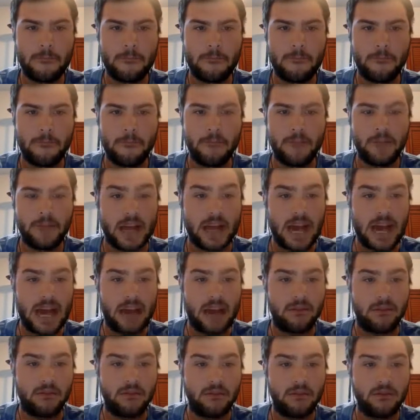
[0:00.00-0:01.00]
Did
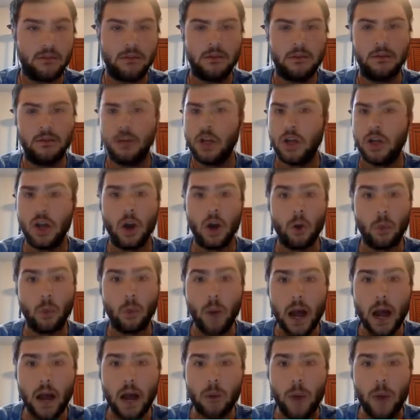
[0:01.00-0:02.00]
half.
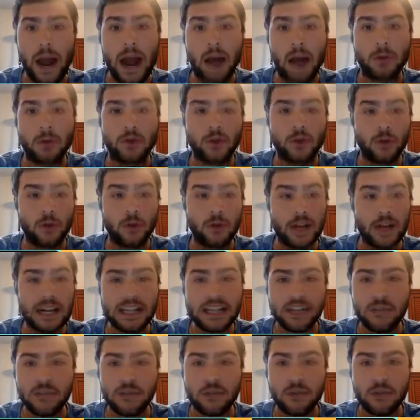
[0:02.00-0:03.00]
What? Wow, so if I got
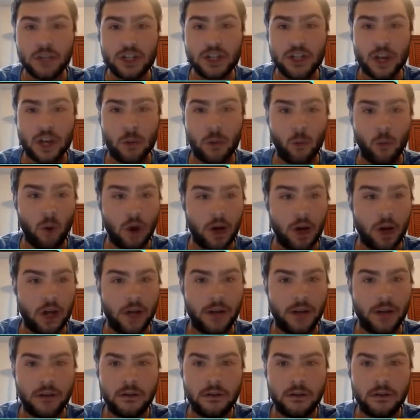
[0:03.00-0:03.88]
the flinch, I won.